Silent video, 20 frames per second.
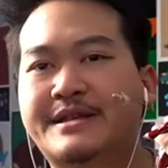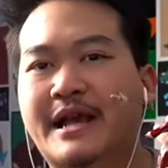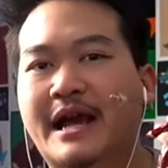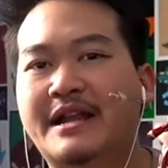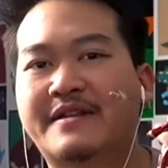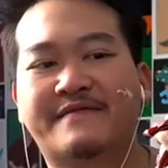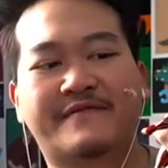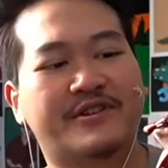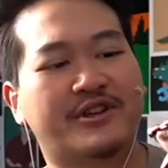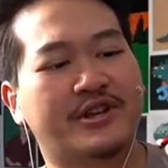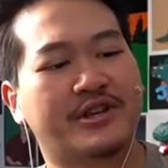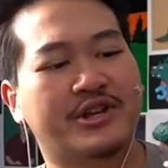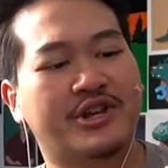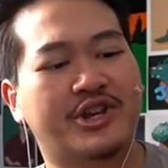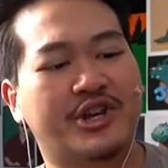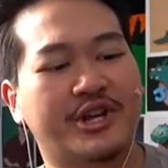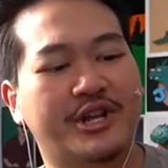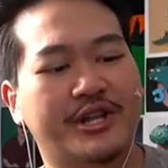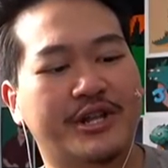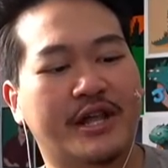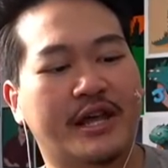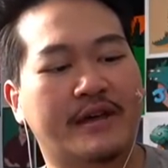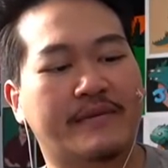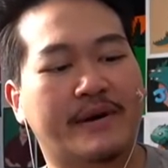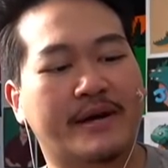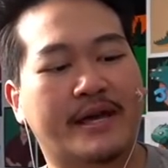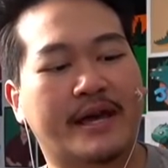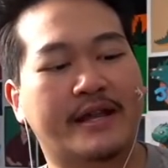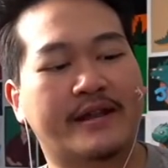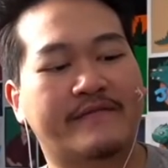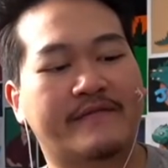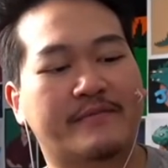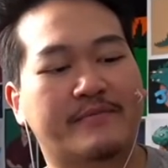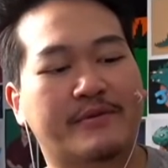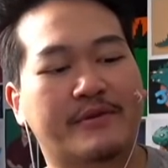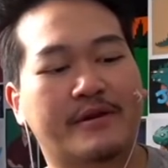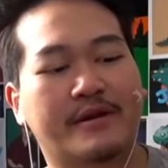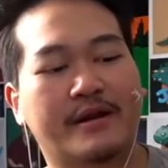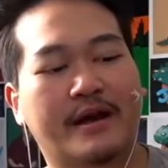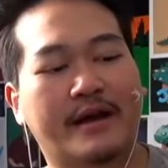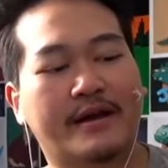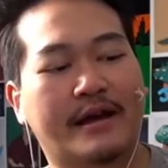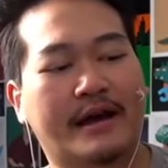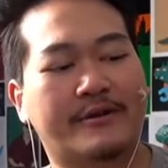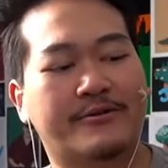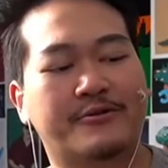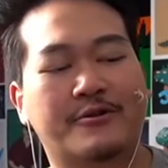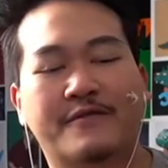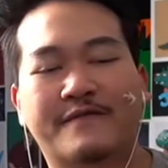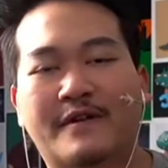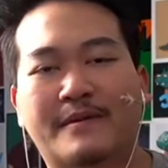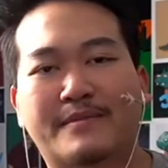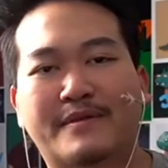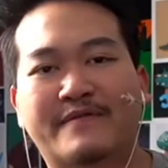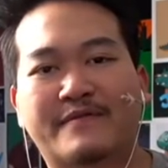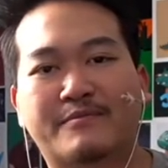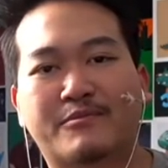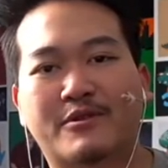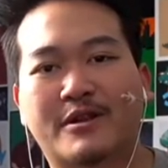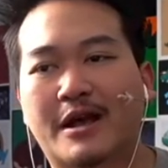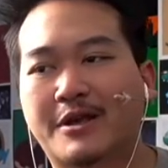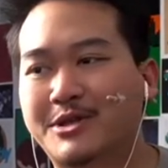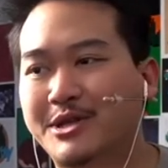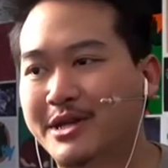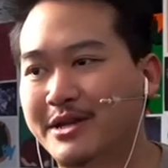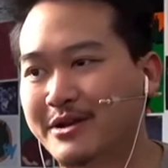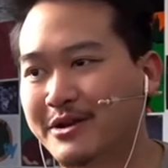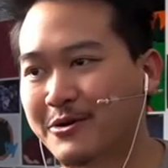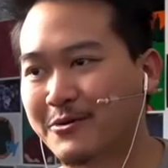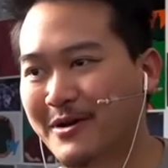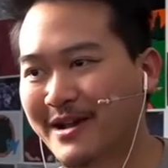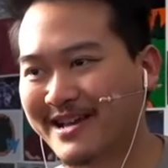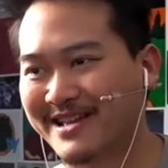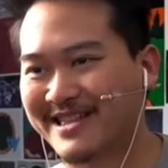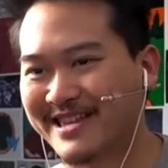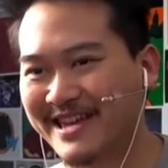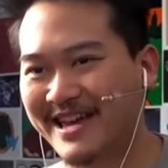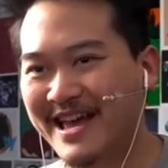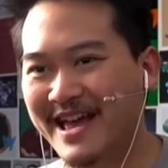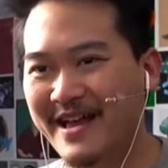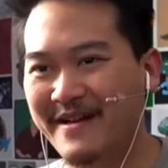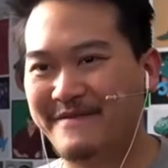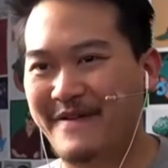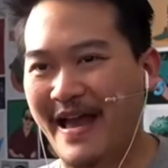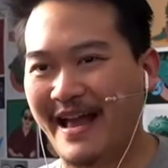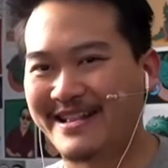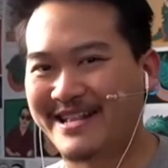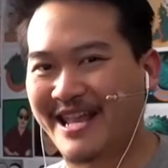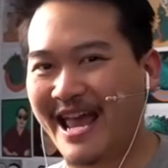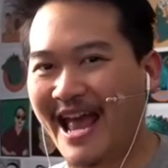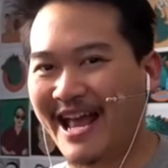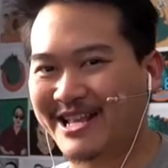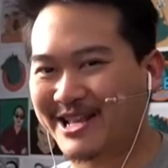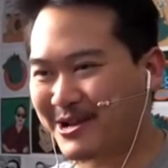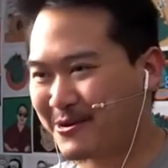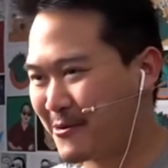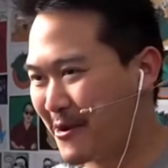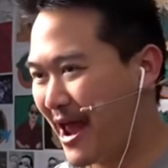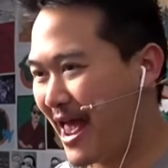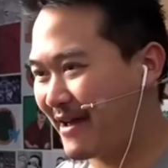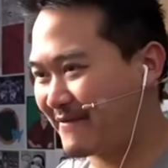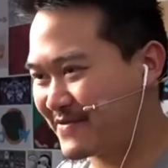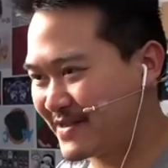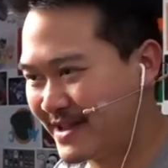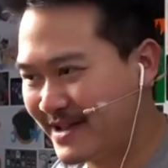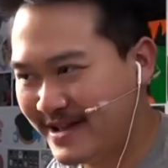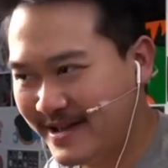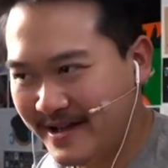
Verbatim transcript: kind of a shitty name. I can't even... I don't know if I'm even pronouncing it correctly. Fantascraft.